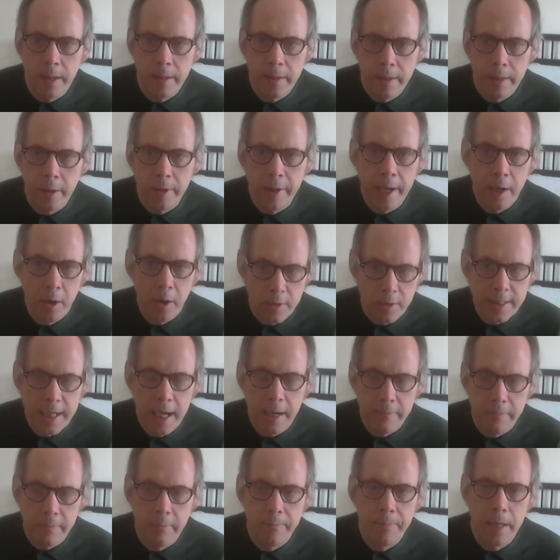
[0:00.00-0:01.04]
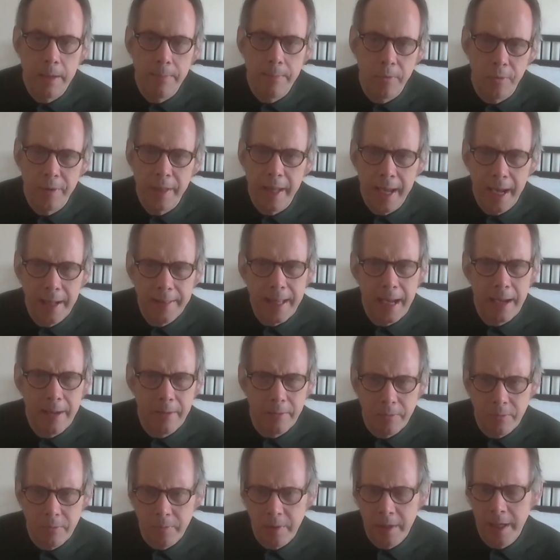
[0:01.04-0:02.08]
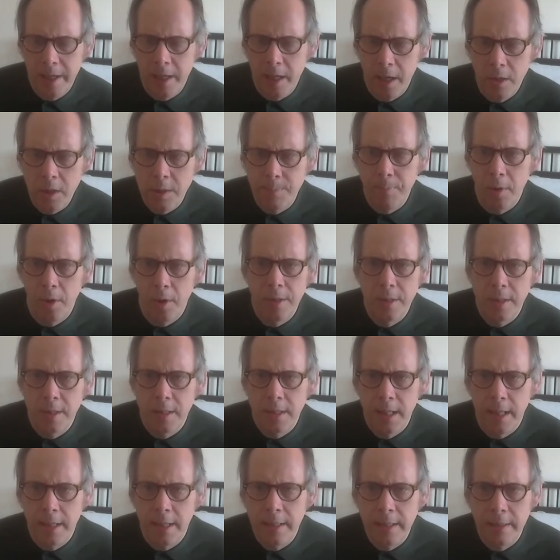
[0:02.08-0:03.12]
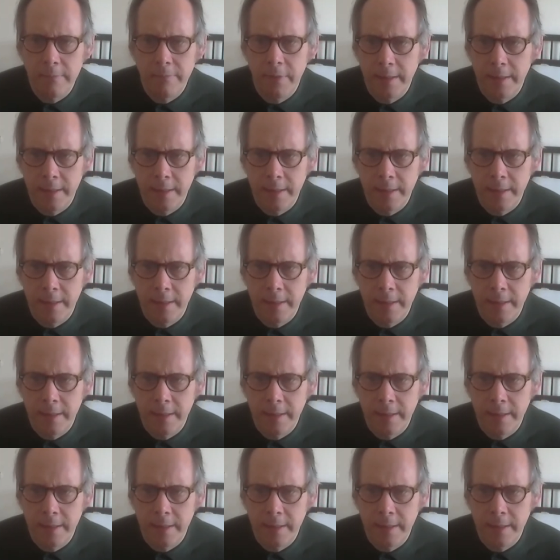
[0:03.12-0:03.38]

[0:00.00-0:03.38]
and they looked out for people, and they had that really close bonds that they